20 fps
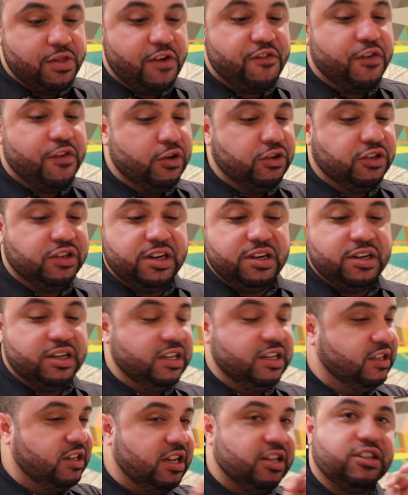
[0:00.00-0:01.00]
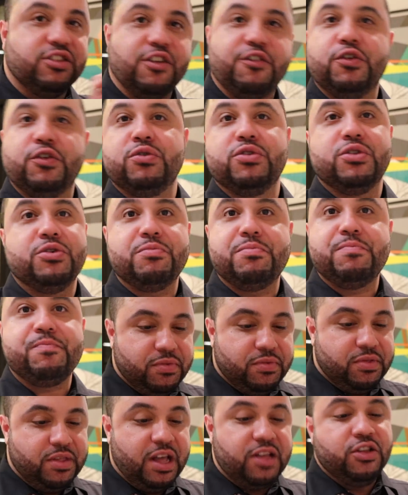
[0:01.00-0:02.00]
The first thing is, is the Froot Loop,
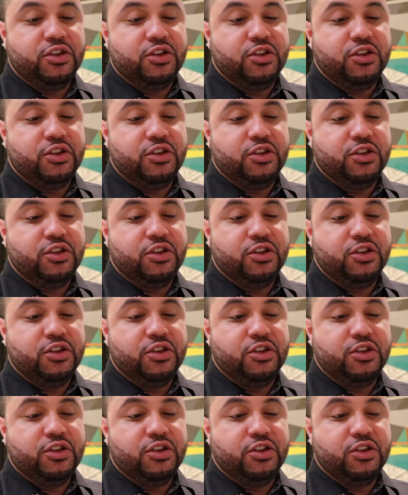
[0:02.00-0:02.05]
then